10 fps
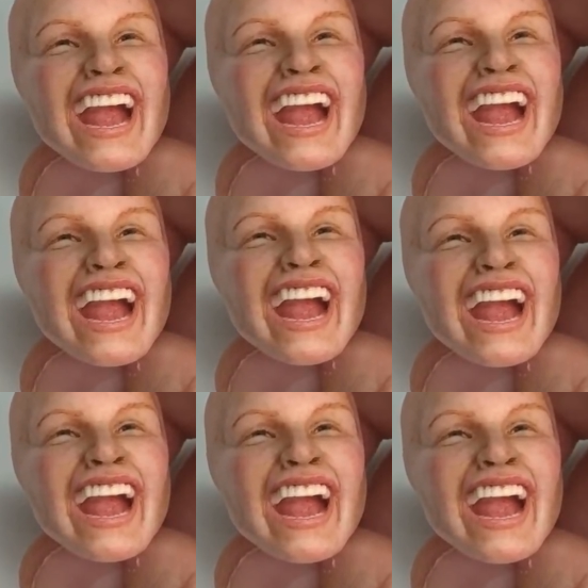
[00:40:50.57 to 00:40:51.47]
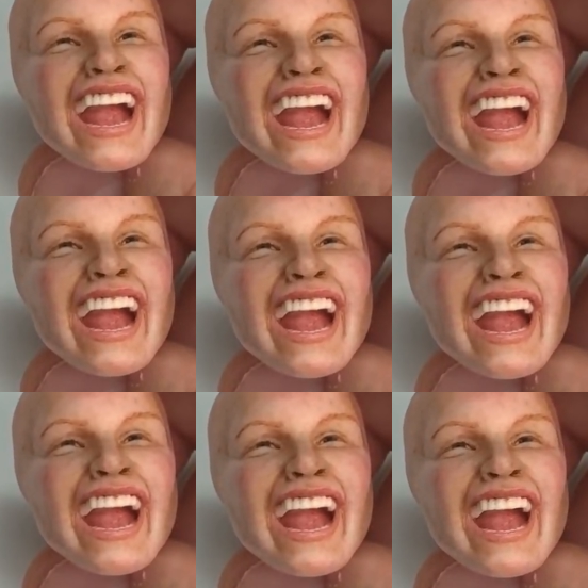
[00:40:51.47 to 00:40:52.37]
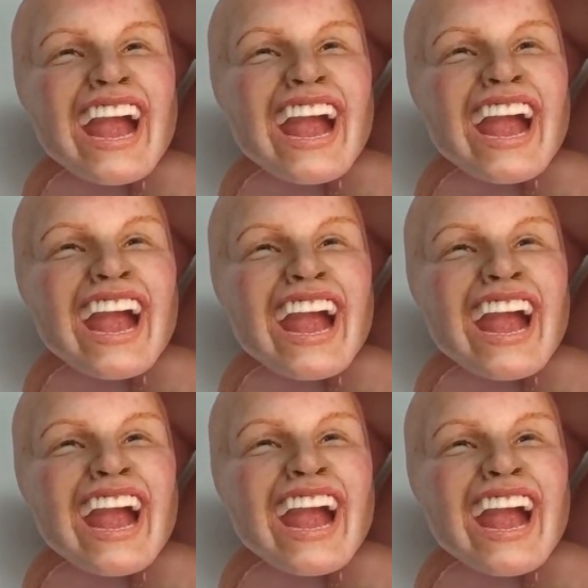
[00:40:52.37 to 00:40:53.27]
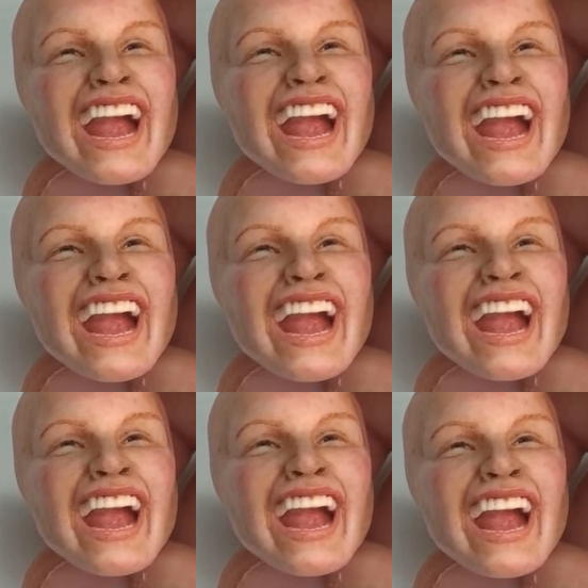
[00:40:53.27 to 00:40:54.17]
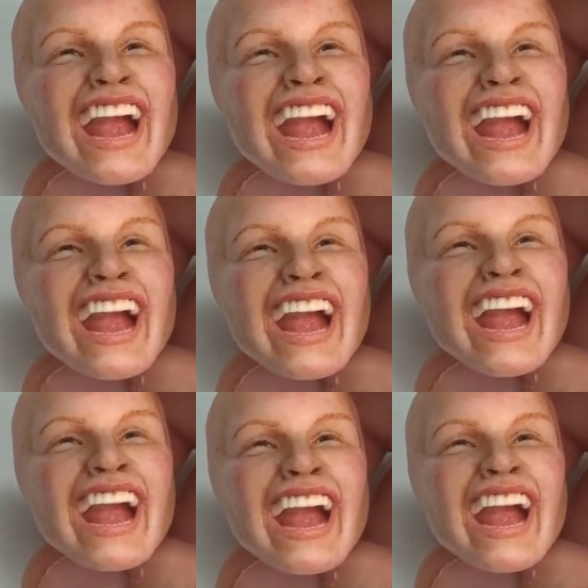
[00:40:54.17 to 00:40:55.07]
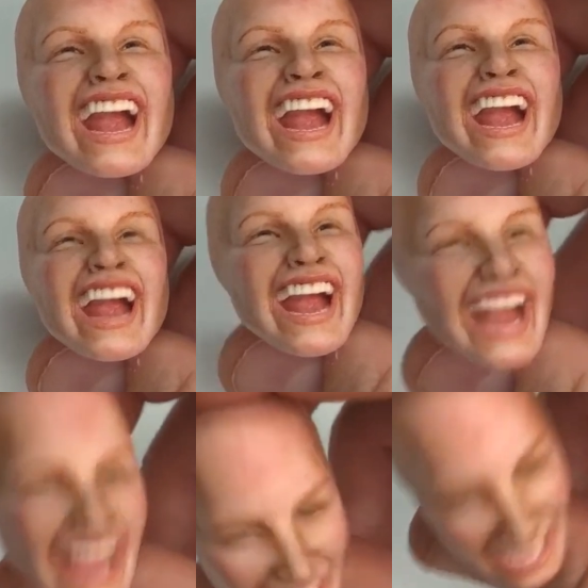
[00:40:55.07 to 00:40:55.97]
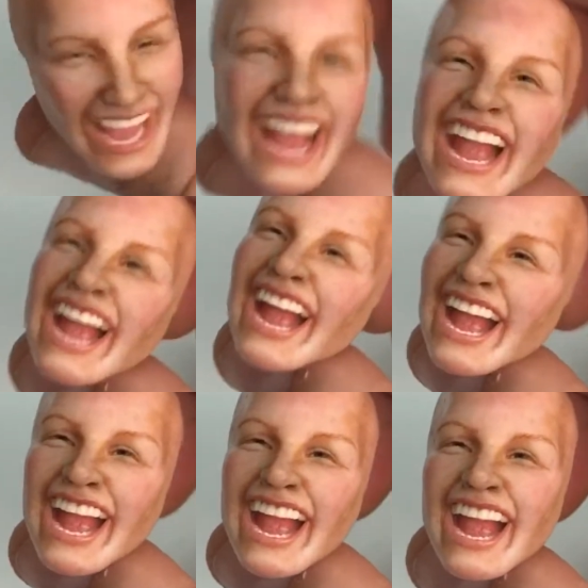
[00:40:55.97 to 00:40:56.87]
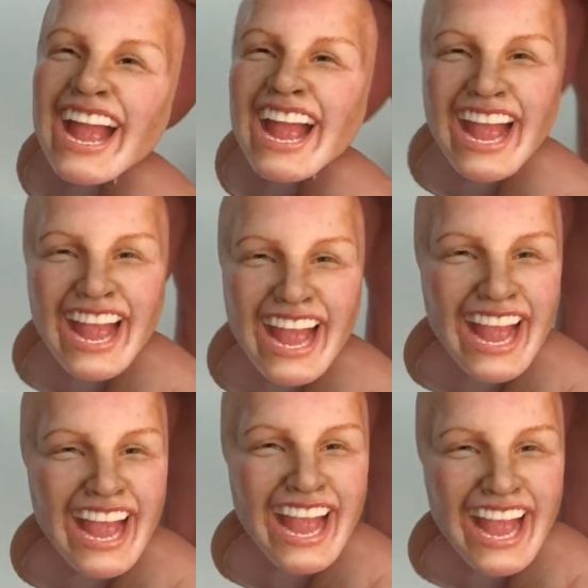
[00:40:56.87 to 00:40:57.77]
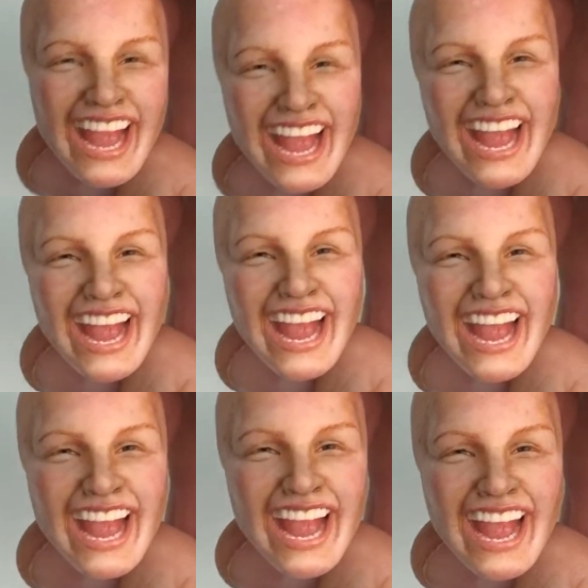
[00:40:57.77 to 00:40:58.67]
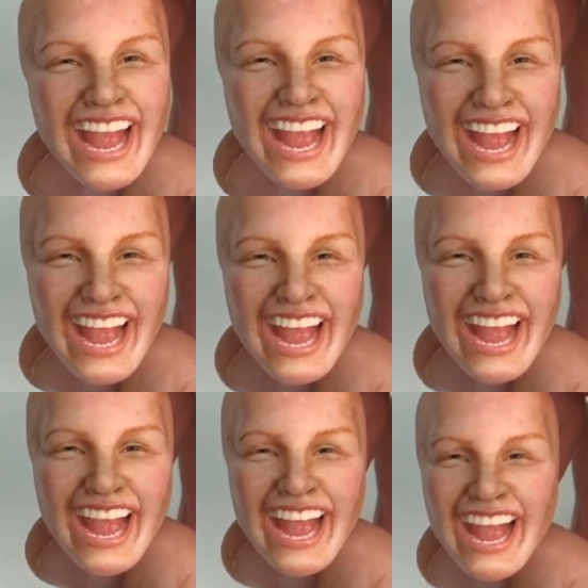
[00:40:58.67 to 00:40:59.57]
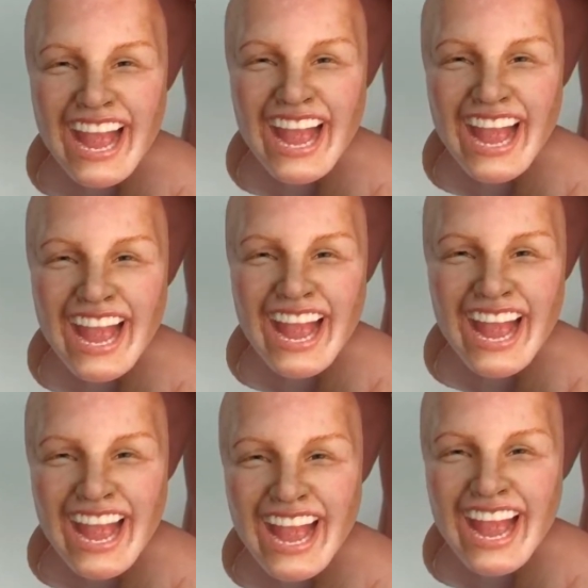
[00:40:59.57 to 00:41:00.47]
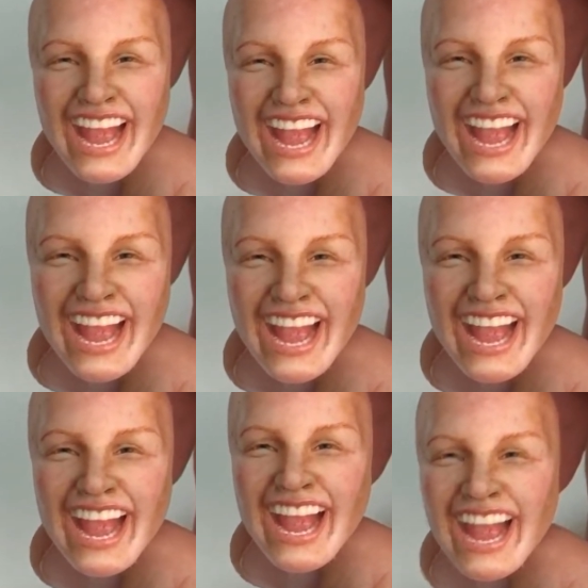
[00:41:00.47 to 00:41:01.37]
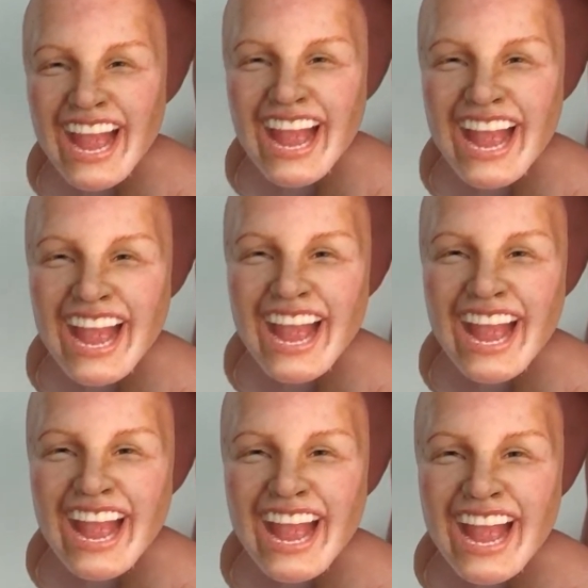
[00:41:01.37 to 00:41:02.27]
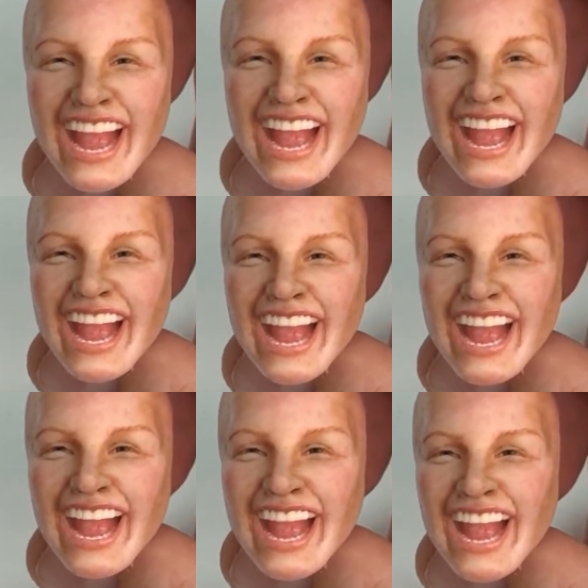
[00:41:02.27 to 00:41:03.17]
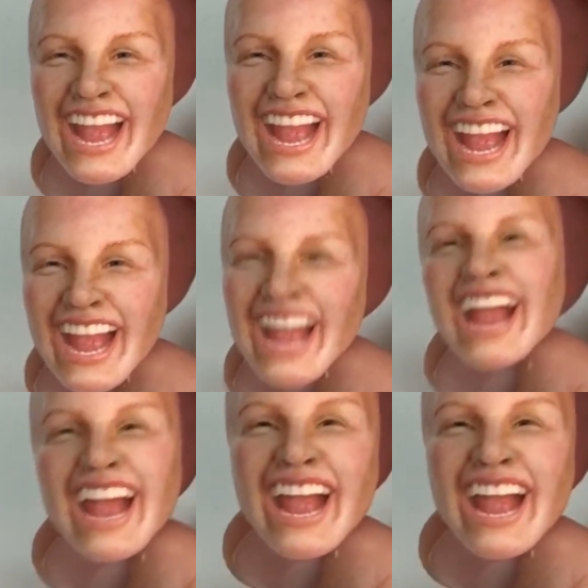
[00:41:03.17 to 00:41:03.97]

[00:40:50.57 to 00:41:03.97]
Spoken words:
face next week. And after all these faces are done, we might go build their body on Patreon. And I'm not sure if I'm going to keep on having free classes on YouTube